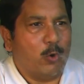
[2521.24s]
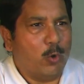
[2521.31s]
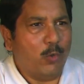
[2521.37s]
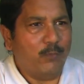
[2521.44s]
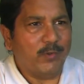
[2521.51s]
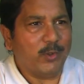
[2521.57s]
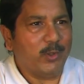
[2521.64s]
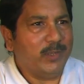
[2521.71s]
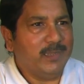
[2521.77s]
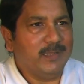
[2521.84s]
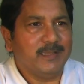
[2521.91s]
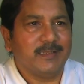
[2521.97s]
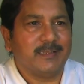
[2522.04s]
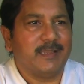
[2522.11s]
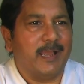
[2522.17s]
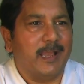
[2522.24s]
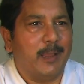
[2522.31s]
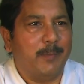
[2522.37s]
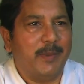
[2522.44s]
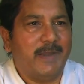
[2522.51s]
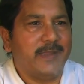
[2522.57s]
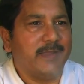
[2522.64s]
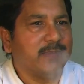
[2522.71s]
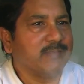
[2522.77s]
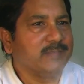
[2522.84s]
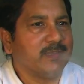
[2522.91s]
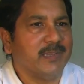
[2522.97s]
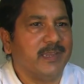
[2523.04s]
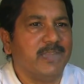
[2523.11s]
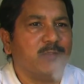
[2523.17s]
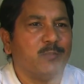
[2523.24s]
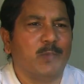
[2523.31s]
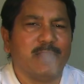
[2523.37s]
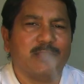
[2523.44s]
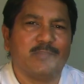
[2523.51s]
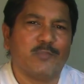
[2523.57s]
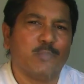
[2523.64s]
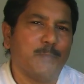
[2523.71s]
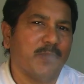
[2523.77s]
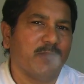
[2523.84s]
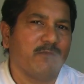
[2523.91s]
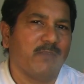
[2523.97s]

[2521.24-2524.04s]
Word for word: Overall, the Amadeus is one super